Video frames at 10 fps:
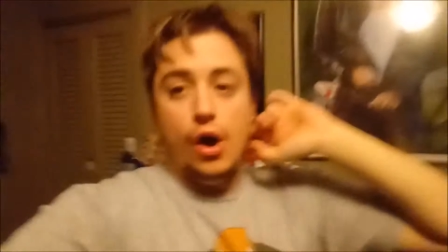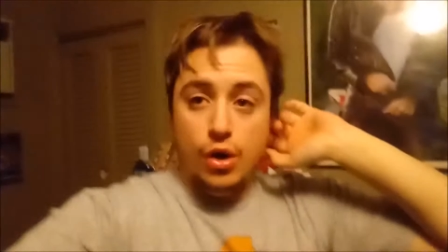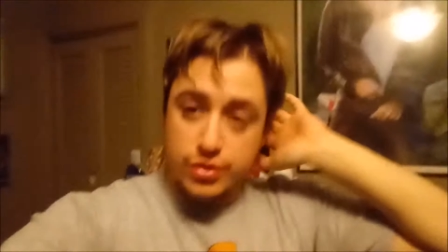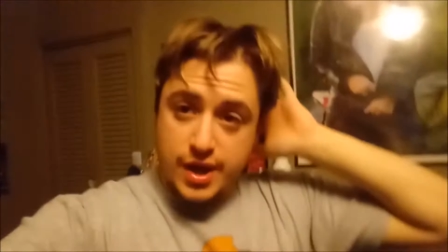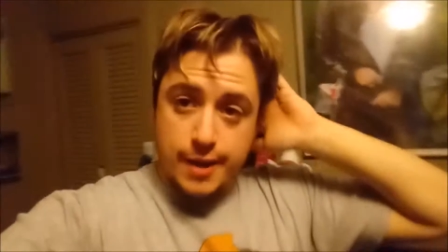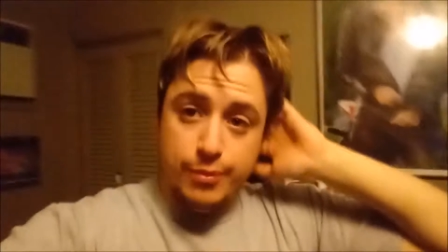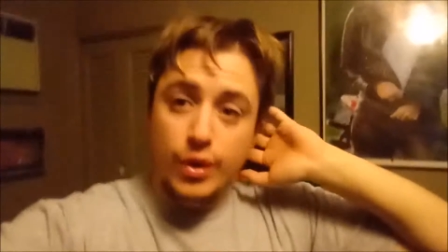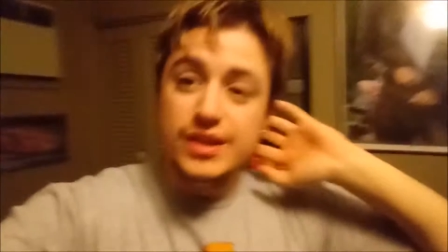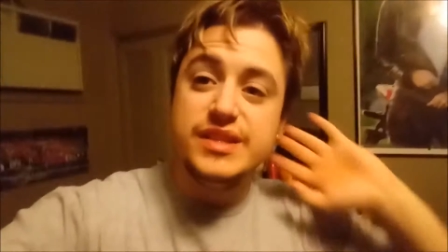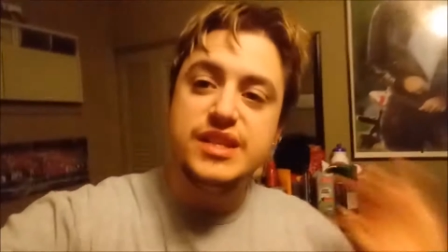Okay,
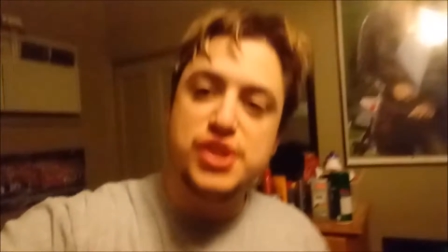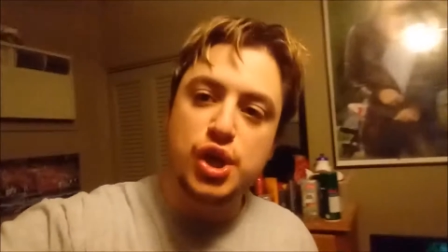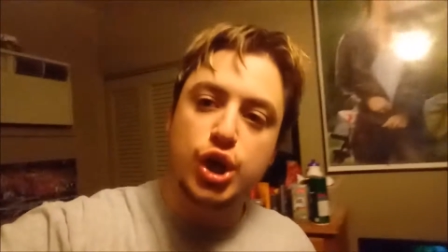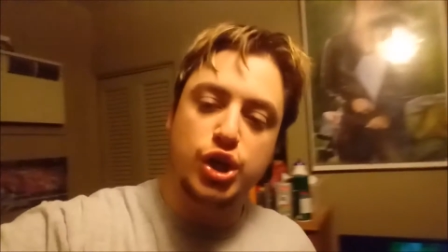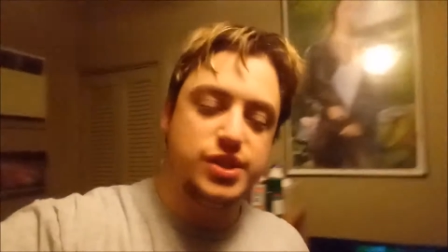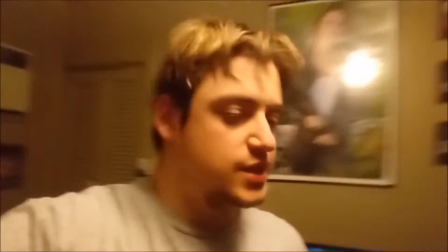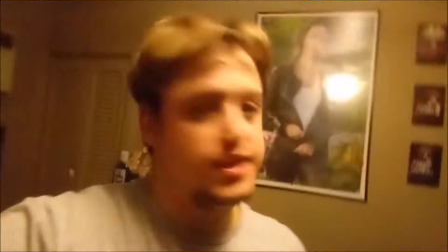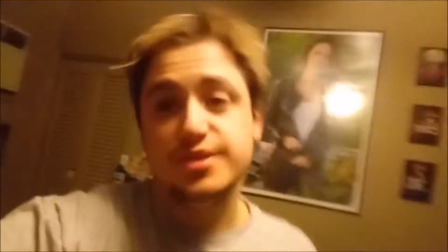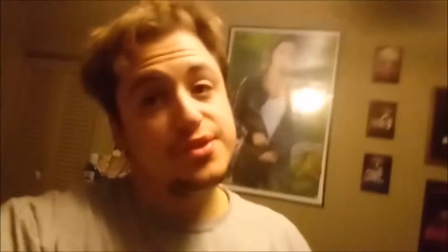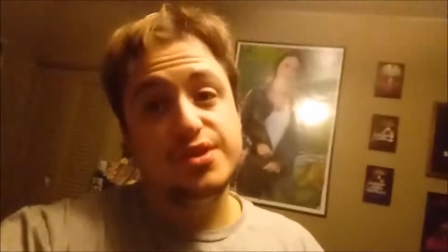boys, and girls,
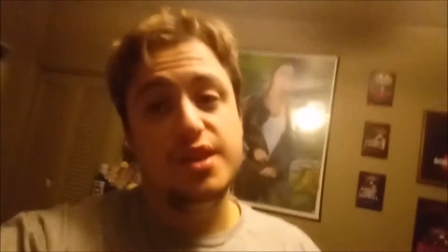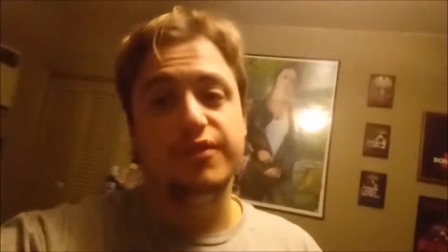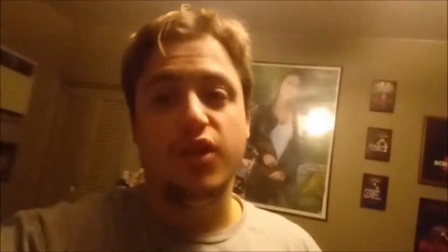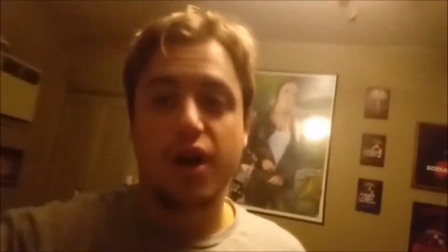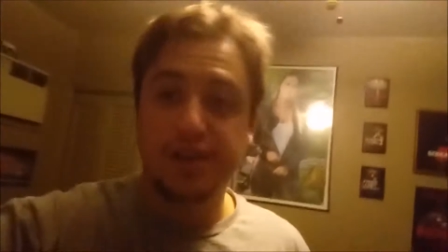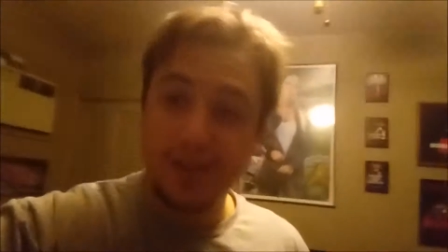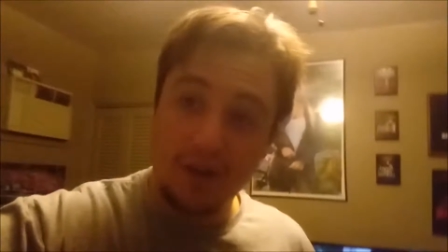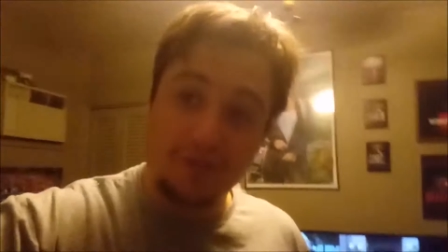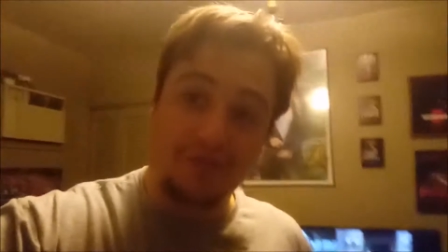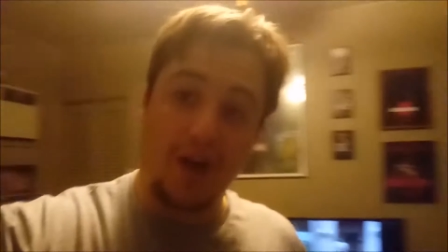these, the vlog is
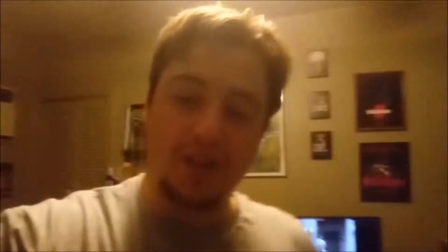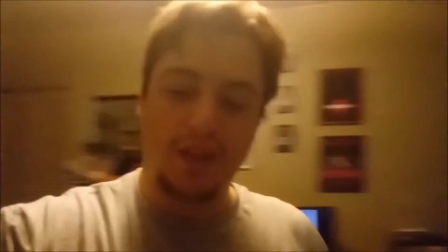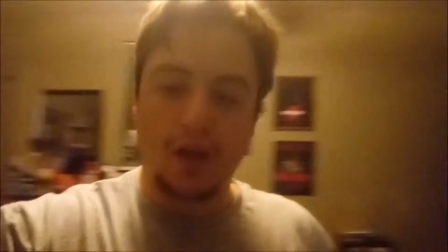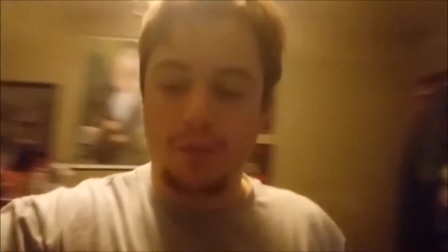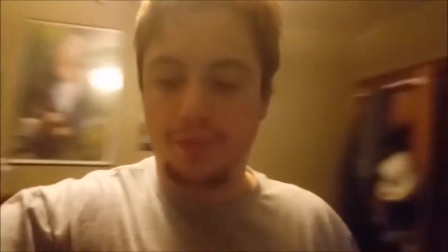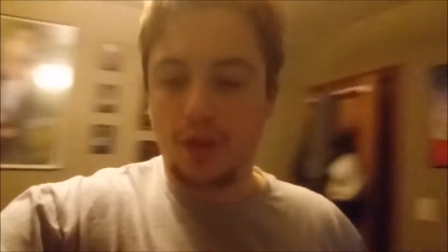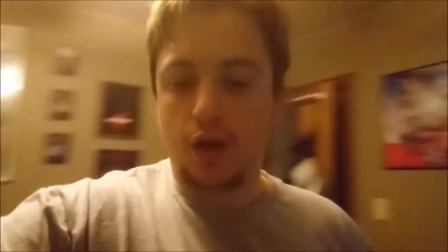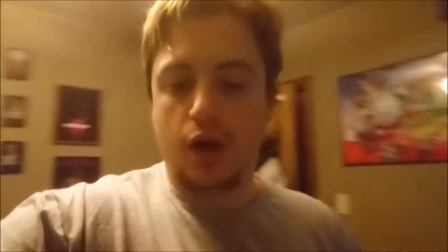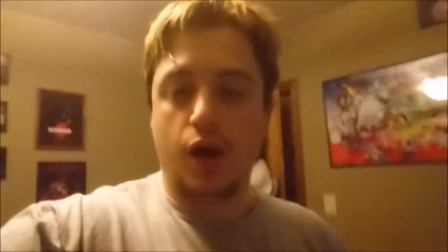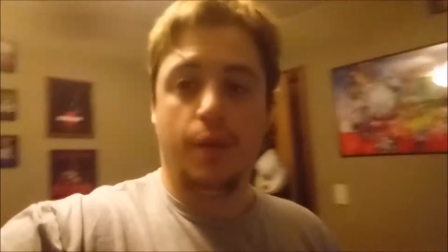now finally up,
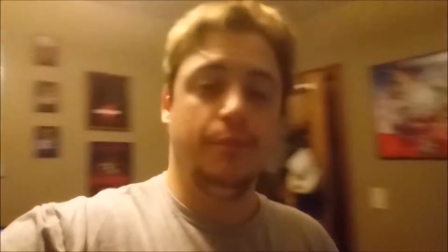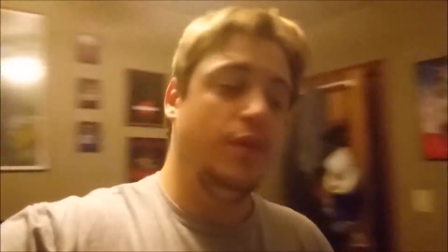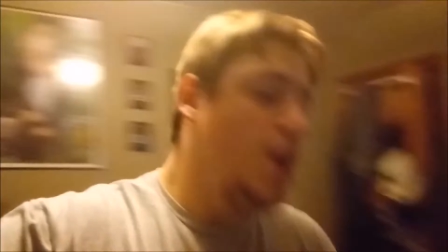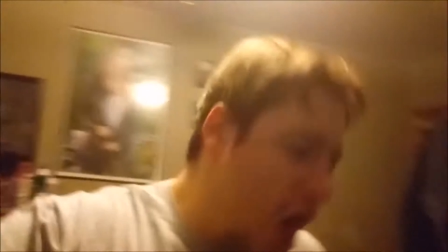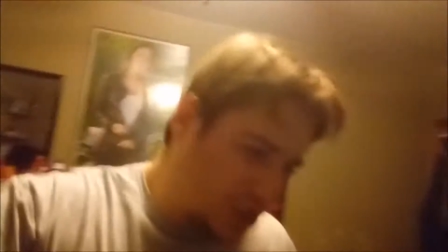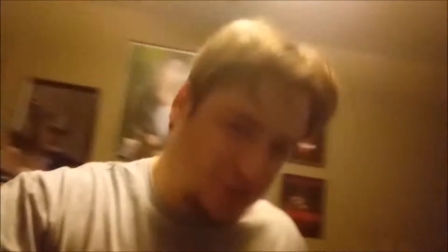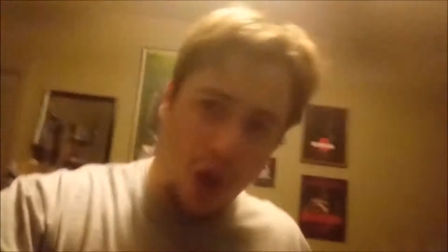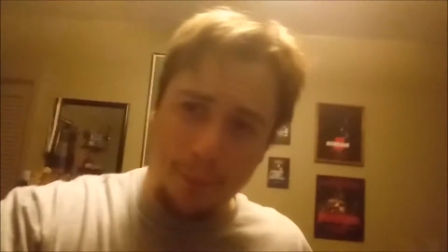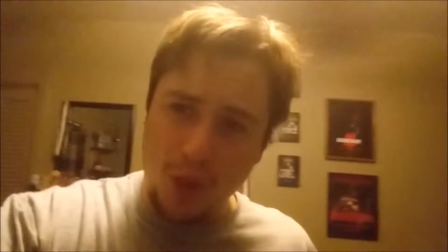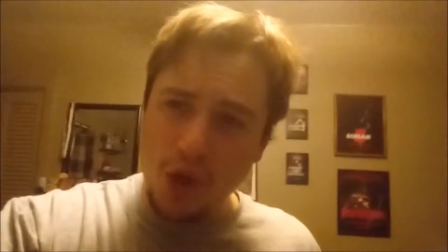um,
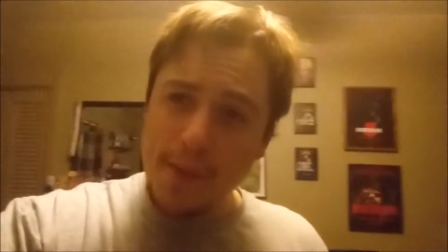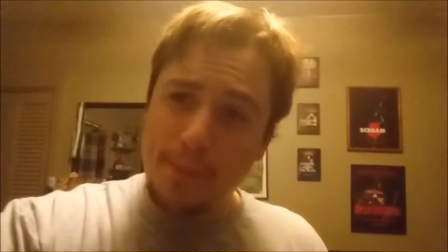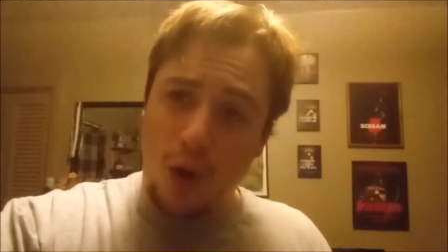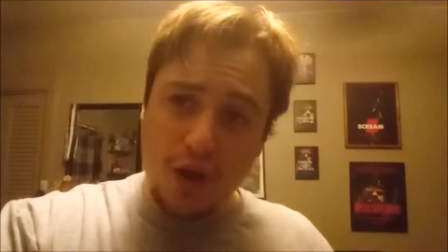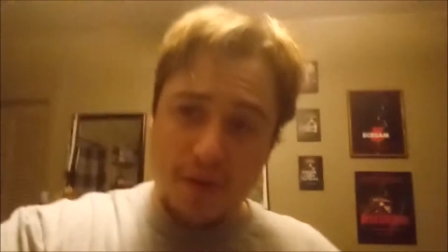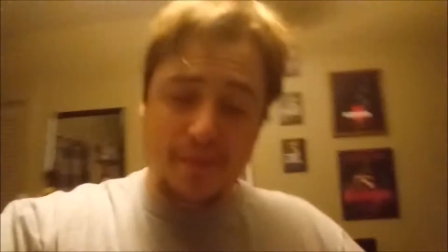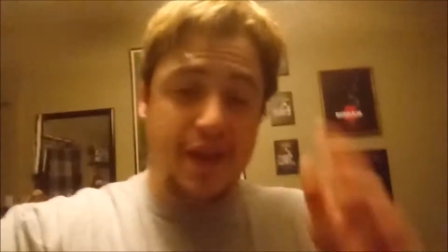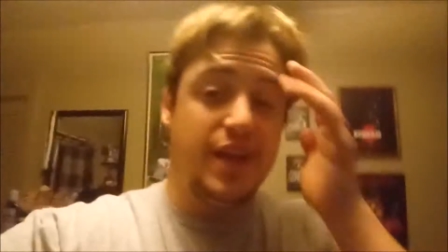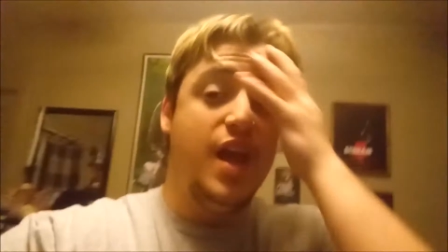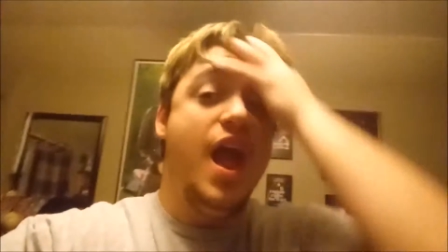the uploading, pardon
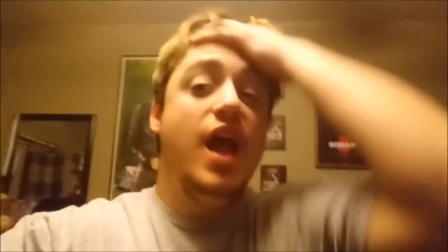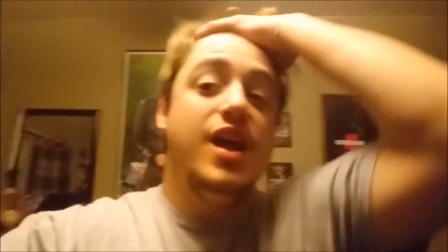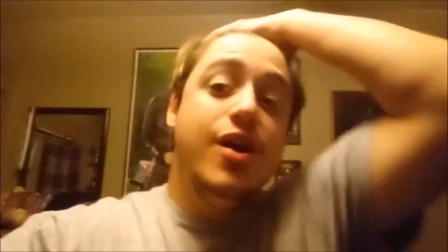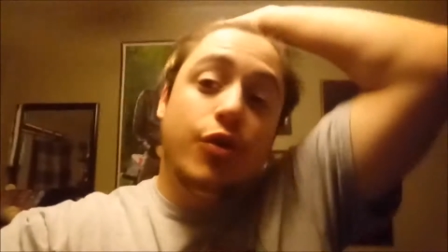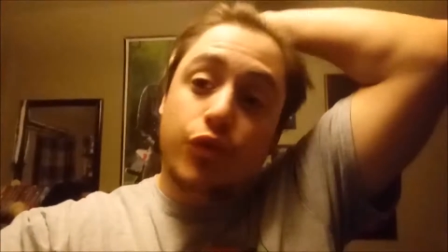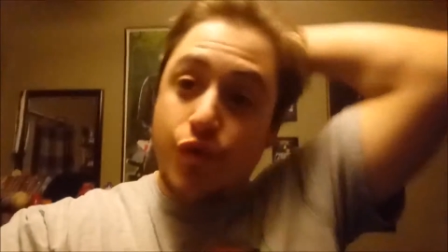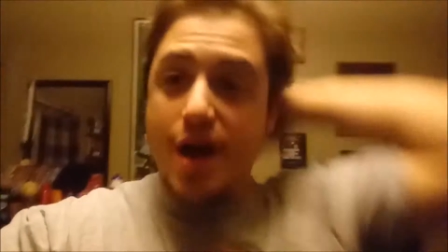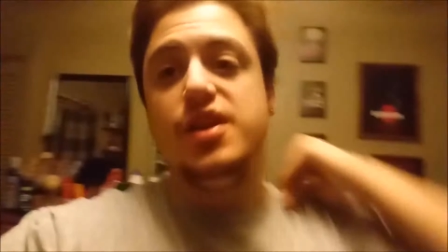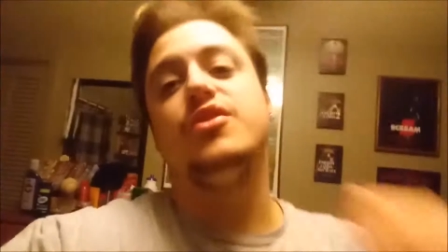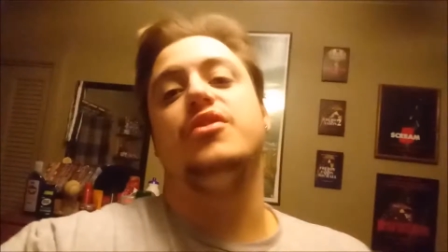me,
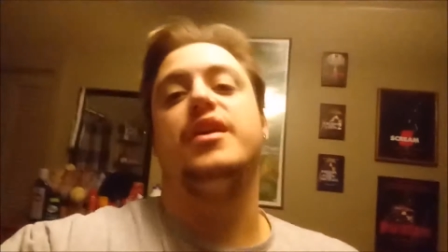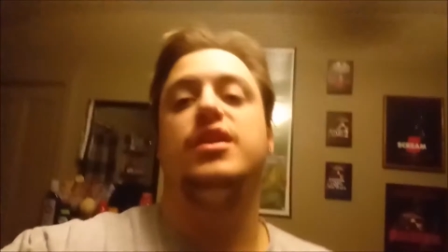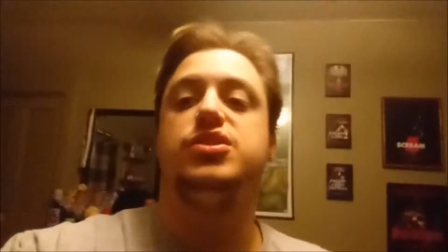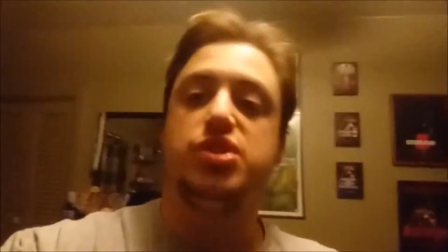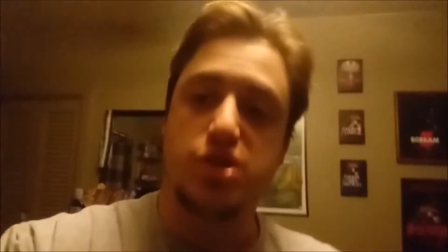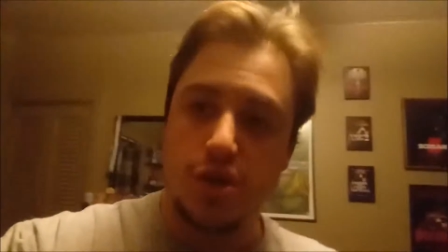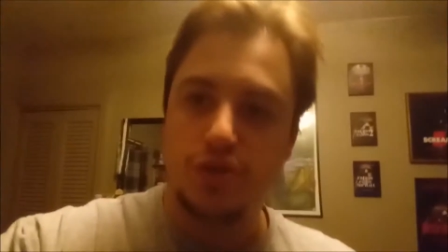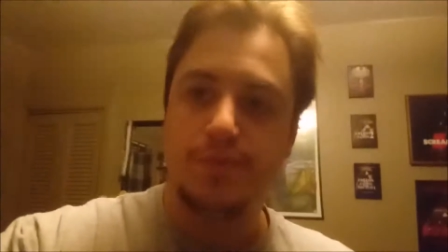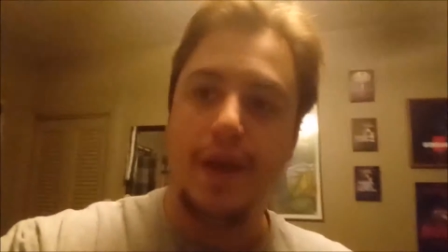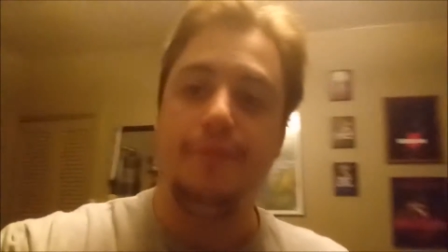rendering,
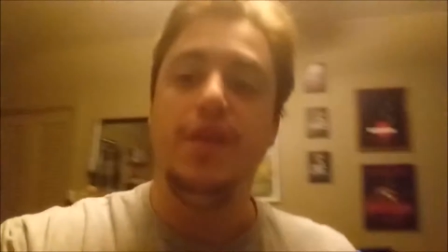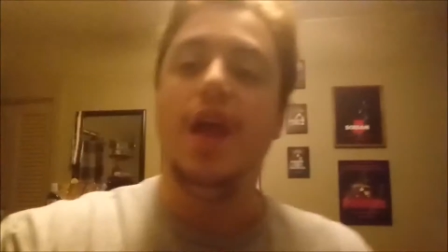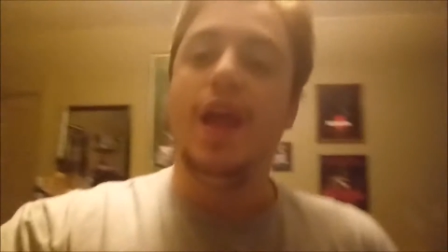excuse me,